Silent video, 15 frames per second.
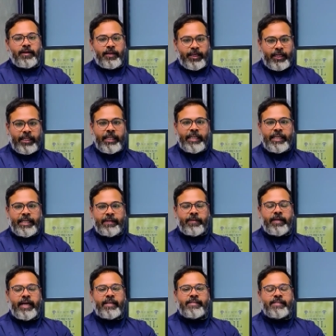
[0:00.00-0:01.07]
Till this,
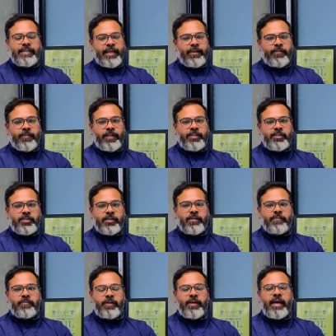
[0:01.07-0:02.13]
as a tech
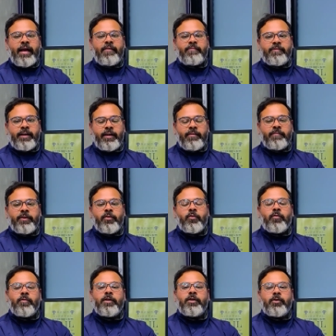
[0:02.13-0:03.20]
venture, we have delivered
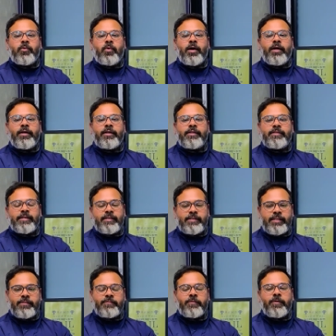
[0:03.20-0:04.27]
over 200
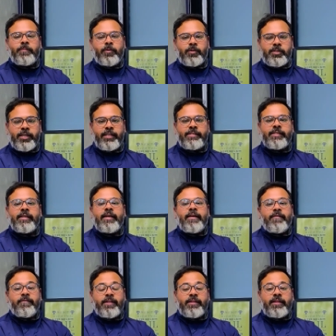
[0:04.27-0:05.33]
successful projects
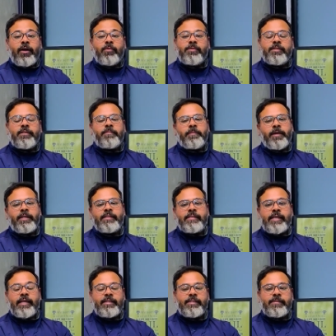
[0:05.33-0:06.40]
with 1000
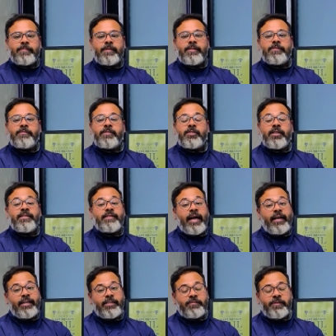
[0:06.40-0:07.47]
plus customers which are
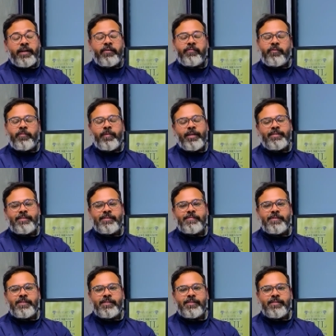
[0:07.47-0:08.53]
satisfied from our
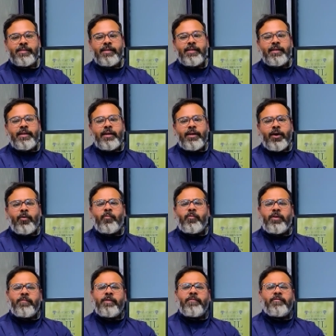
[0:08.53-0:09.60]
services. Now
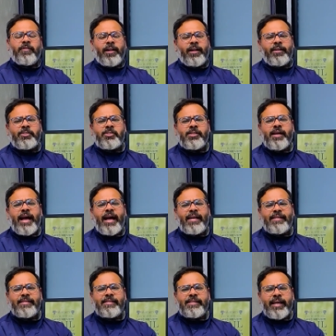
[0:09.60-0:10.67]
we were flourishing
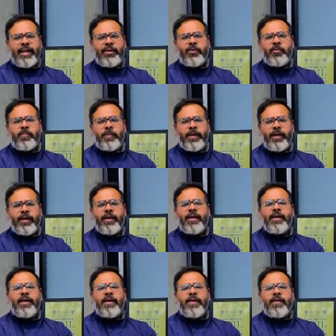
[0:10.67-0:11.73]
as a tech domain.